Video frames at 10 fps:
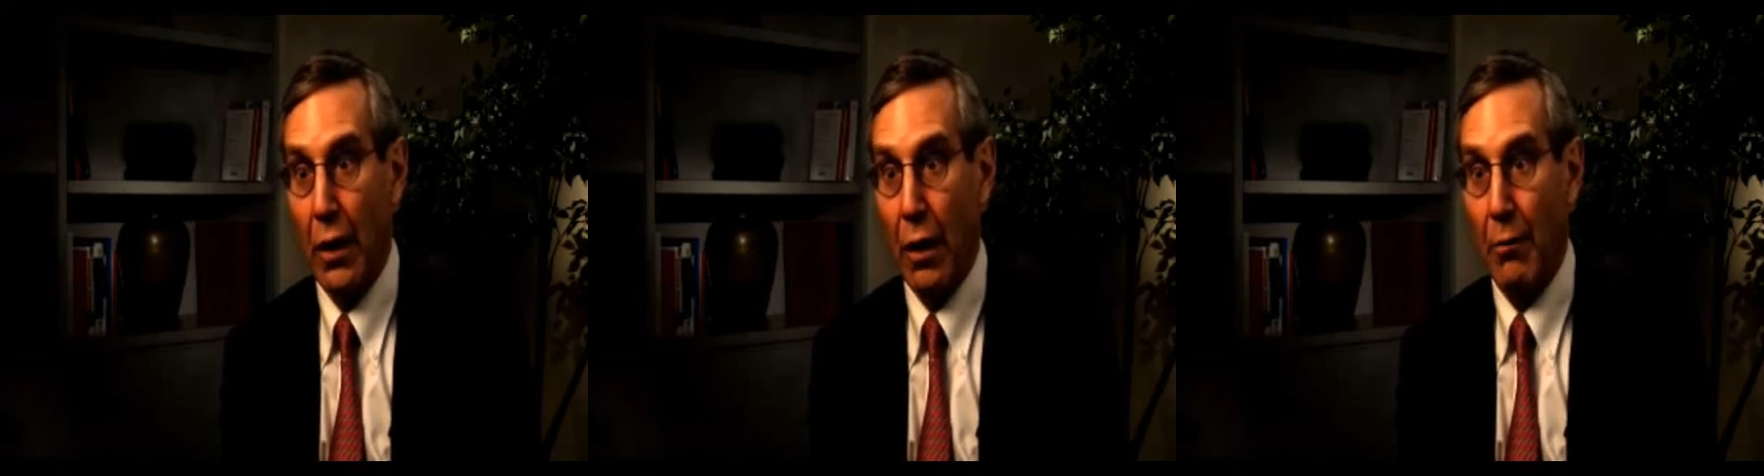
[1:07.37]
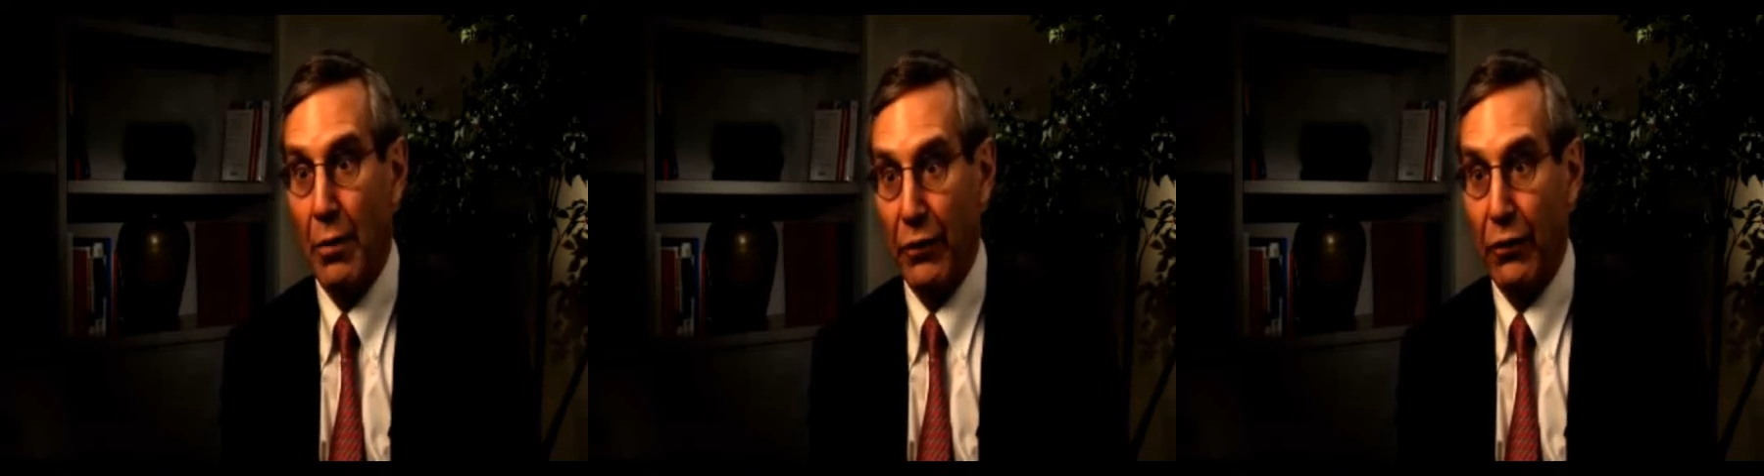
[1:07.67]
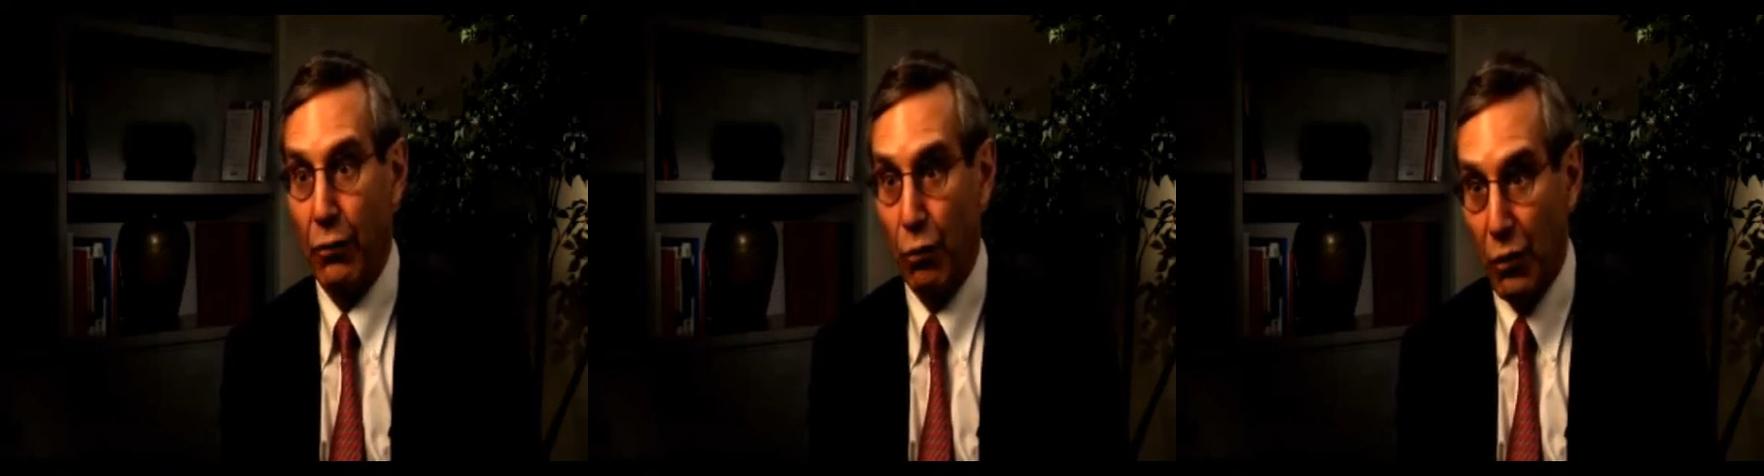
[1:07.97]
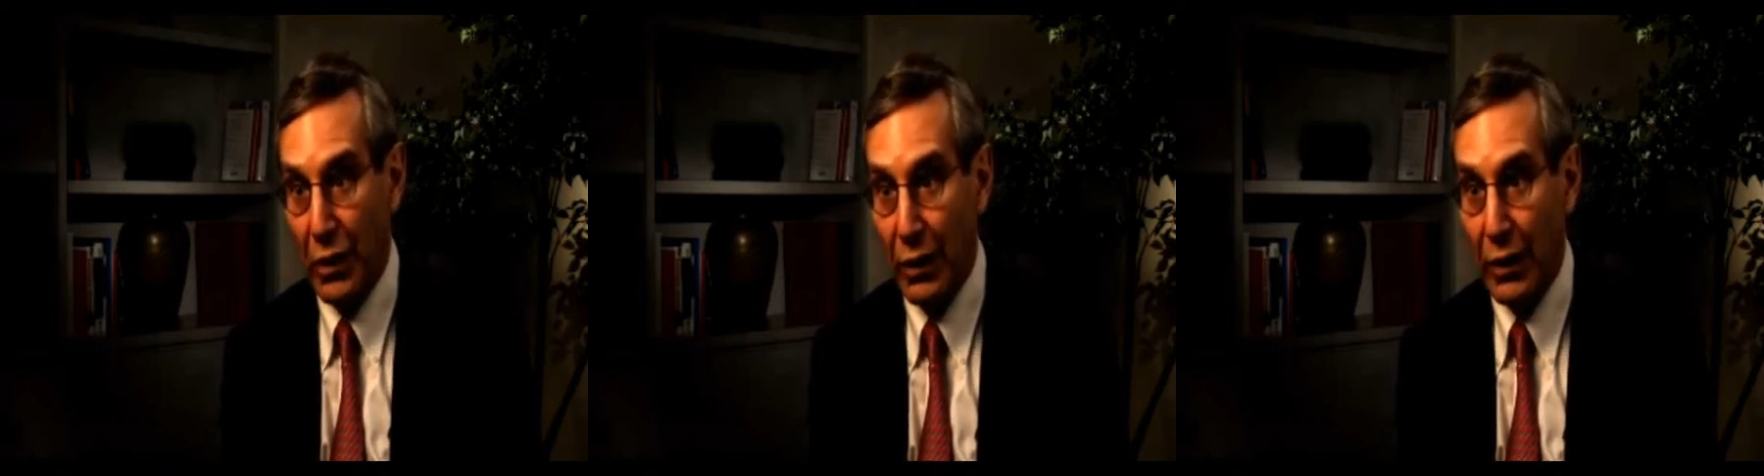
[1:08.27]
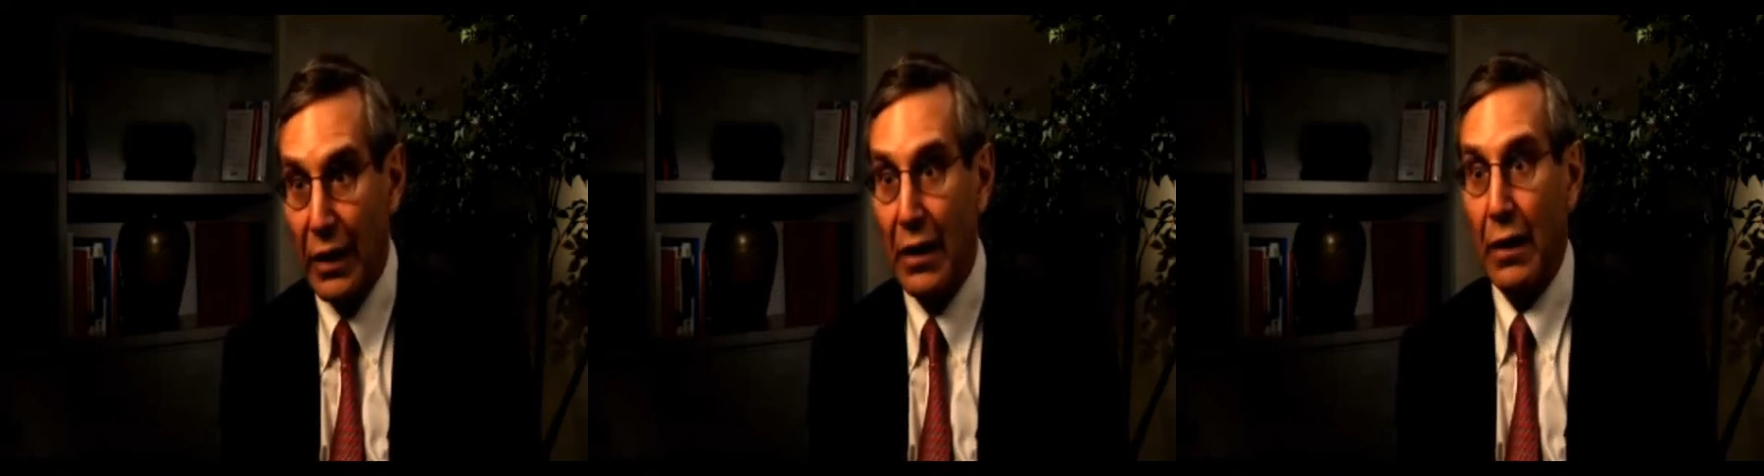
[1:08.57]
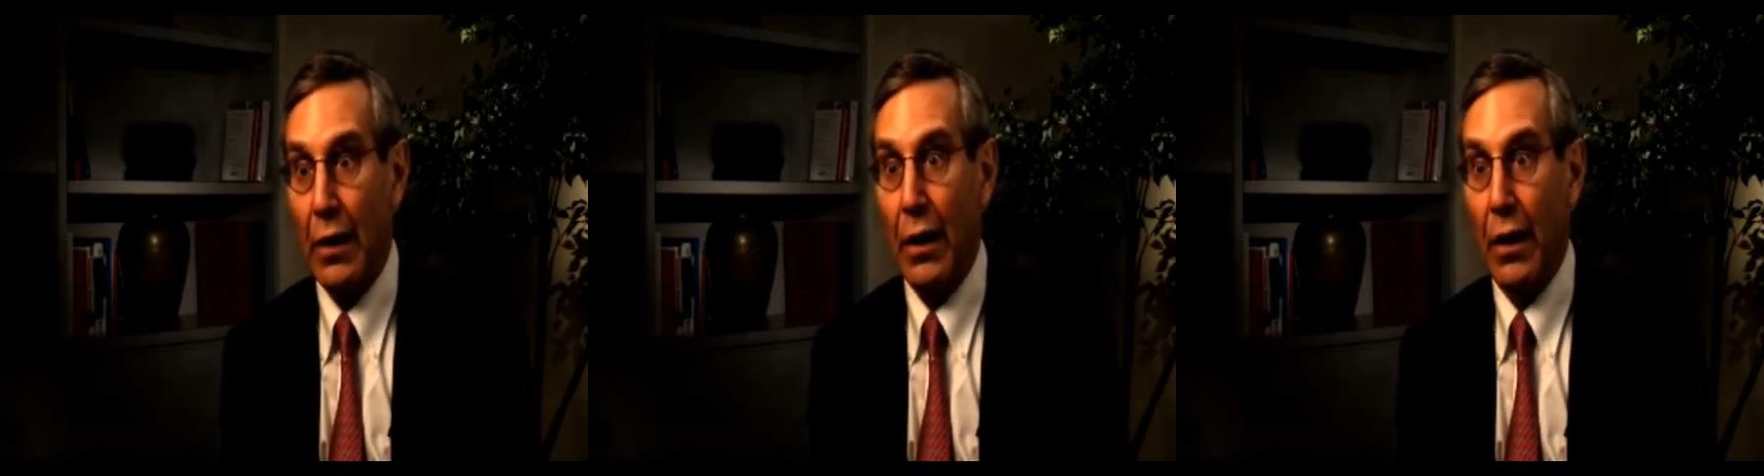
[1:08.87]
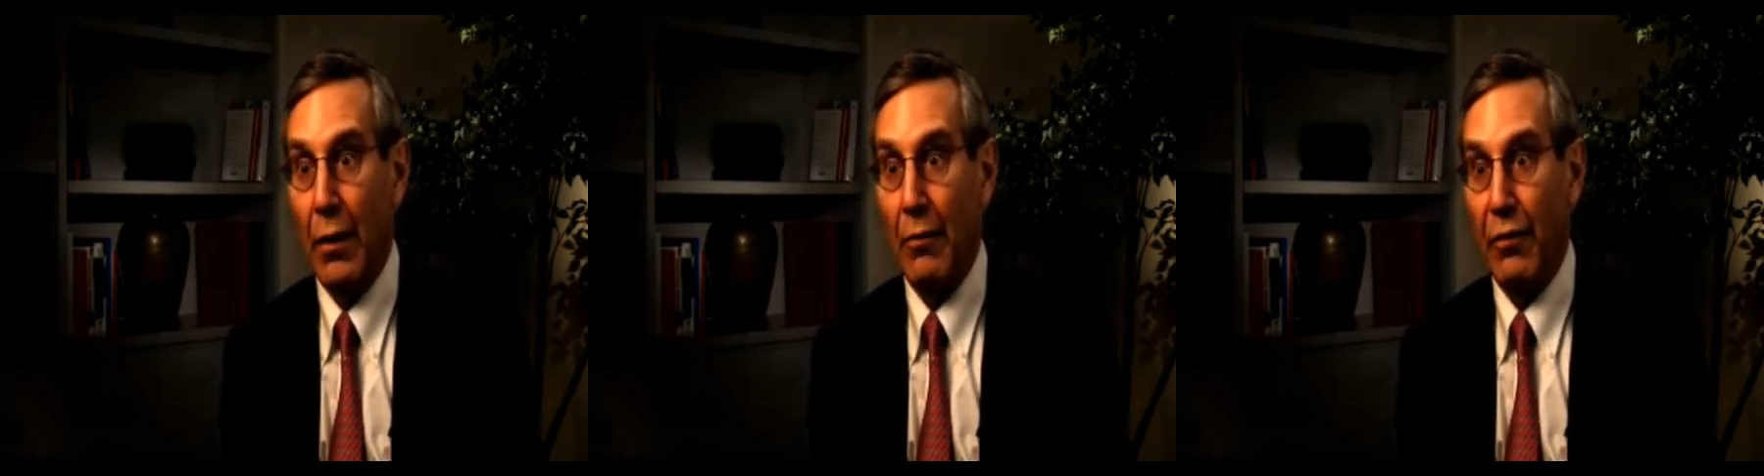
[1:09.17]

um, business really um,